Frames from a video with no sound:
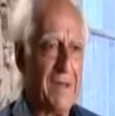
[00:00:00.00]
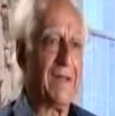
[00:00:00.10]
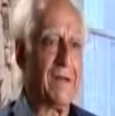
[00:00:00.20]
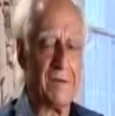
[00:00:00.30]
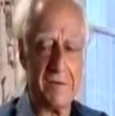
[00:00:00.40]

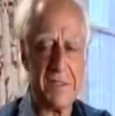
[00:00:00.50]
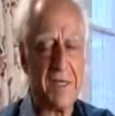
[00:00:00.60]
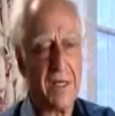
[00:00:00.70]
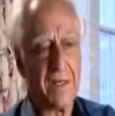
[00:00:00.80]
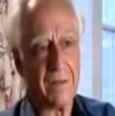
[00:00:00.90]
Here you're
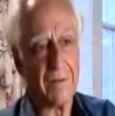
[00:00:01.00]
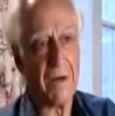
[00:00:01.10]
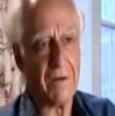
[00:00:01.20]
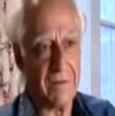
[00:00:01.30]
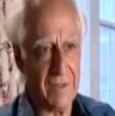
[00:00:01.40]
sitting on the
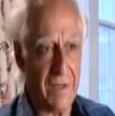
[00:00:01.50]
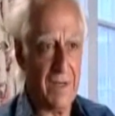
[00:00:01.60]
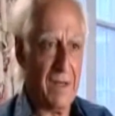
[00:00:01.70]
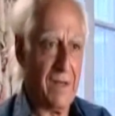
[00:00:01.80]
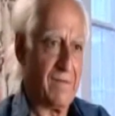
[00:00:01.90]
ground
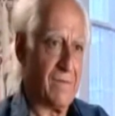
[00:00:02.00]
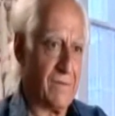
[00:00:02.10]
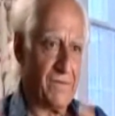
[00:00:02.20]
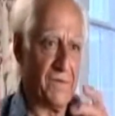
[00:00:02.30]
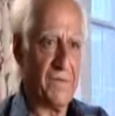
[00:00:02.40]
for
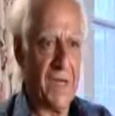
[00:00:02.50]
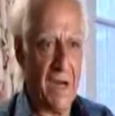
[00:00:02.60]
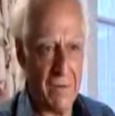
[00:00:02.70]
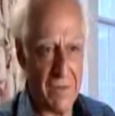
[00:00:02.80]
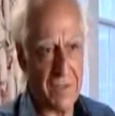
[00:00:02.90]
50
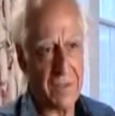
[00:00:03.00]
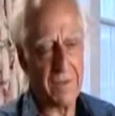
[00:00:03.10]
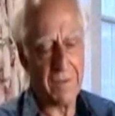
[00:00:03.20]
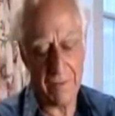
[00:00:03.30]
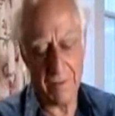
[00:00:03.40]
hours,
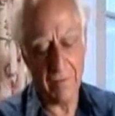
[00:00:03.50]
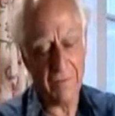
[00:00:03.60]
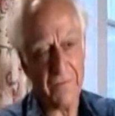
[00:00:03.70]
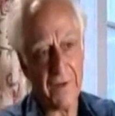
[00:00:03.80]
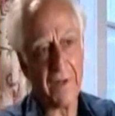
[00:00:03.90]
you know,
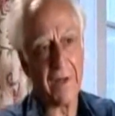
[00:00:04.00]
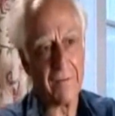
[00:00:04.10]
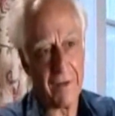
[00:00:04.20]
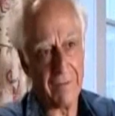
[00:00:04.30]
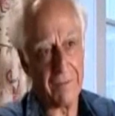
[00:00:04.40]
fiddling
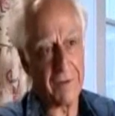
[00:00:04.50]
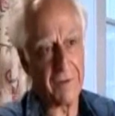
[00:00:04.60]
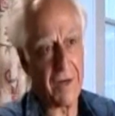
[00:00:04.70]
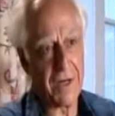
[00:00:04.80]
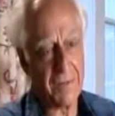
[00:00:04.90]
around with
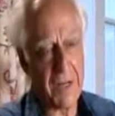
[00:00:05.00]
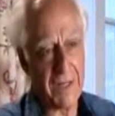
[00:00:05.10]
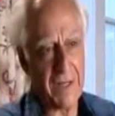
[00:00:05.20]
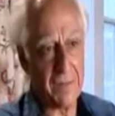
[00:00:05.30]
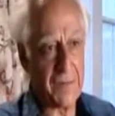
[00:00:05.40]
trying to make
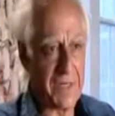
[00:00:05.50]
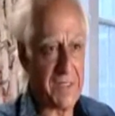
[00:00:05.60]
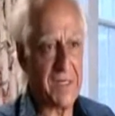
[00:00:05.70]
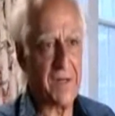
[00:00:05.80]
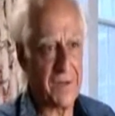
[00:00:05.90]
the airplane
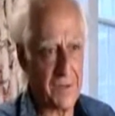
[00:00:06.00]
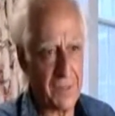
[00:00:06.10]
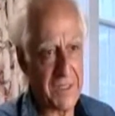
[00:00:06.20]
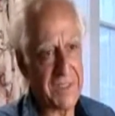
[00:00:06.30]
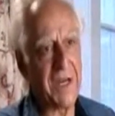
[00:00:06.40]
stealthy when
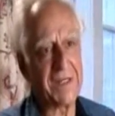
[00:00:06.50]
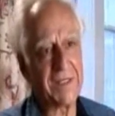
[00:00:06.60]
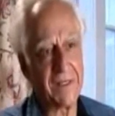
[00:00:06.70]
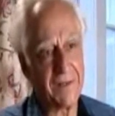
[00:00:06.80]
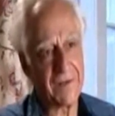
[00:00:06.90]
it's not
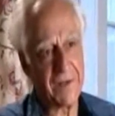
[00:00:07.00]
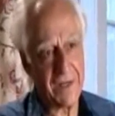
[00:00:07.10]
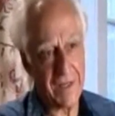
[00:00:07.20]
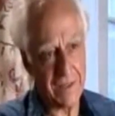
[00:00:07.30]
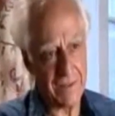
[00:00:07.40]
stealthy
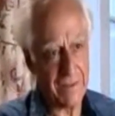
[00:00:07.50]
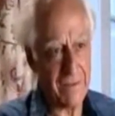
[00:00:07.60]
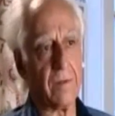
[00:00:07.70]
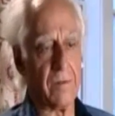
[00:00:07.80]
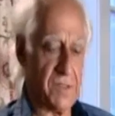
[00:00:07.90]
anyhow.
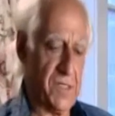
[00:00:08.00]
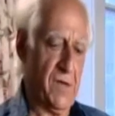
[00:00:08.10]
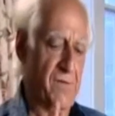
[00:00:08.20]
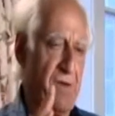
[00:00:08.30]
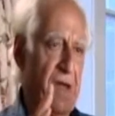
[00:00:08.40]
You can see how
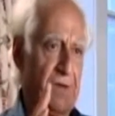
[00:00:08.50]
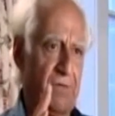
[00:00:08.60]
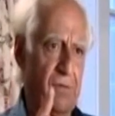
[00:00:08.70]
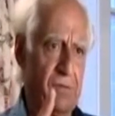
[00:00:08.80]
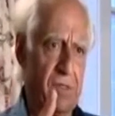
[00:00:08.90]
fat the
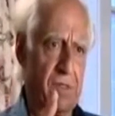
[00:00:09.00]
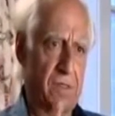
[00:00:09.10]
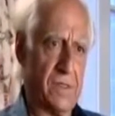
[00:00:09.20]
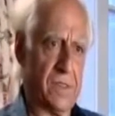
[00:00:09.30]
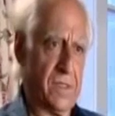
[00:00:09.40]
fuselage is.